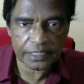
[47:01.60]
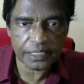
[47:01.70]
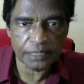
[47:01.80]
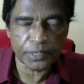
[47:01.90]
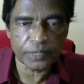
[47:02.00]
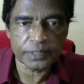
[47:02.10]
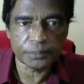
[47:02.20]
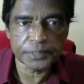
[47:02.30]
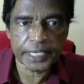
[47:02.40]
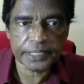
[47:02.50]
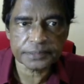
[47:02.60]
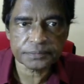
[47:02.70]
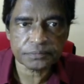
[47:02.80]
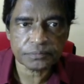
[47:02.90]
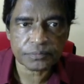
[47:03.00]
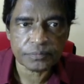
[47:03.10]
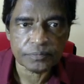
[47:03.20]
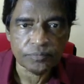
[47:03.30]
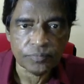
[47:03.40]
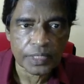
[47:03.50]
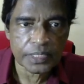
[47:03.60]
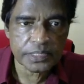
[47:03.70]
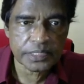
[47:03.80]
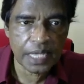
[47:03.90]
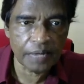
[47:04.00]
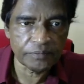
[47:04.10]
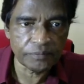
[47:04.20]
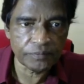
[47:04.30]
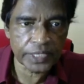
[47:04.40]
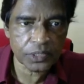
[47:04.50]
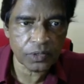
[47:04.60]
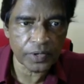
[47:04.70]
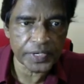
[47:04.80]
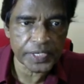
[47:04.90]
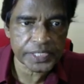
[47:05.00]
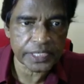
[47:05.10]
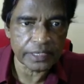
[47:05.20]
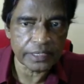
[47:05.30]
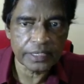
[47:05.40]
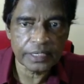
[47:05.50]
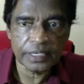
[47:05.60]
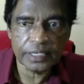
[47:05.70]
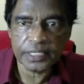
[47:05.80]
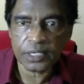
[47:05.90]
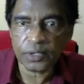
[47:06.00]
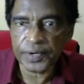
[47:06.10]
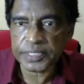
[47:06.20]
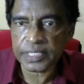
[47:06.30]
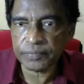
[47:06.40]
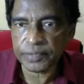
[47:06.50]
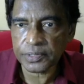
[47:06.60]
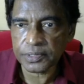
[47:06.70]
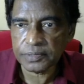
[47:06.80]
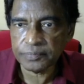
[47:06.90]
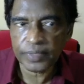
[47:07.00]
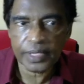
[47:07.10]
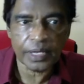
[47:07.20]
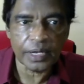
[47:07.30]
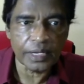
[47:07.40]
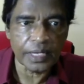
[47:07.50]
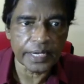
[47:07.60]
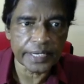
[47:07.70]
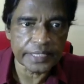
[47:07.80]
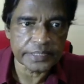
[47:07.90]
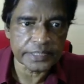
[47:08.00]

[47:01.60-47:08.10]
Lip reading: number of subjects, some with condition. Here condition referred to lung cancer.